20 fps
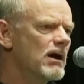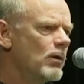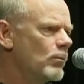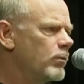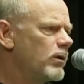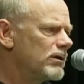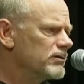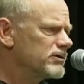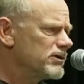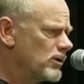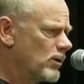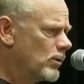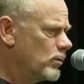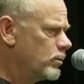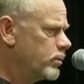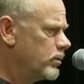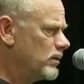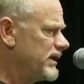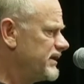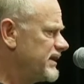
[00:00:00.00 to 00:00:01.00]
well,
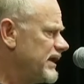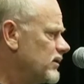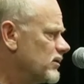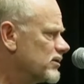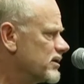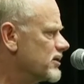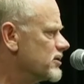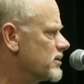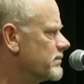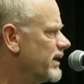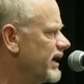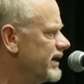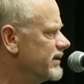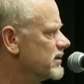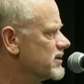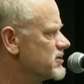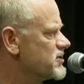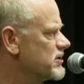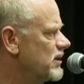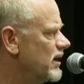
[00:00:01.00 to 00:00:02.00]
they don't undermine
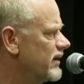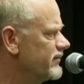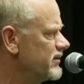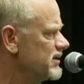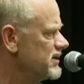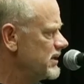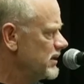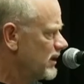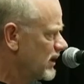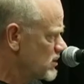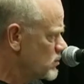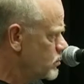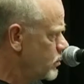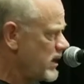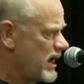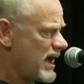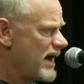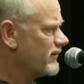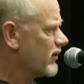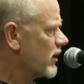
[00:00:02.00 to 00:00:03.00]
our sovereignty because
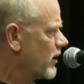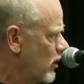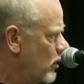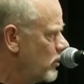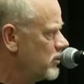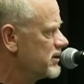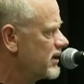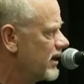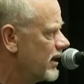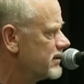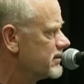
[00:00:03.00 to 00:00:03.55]
we have our own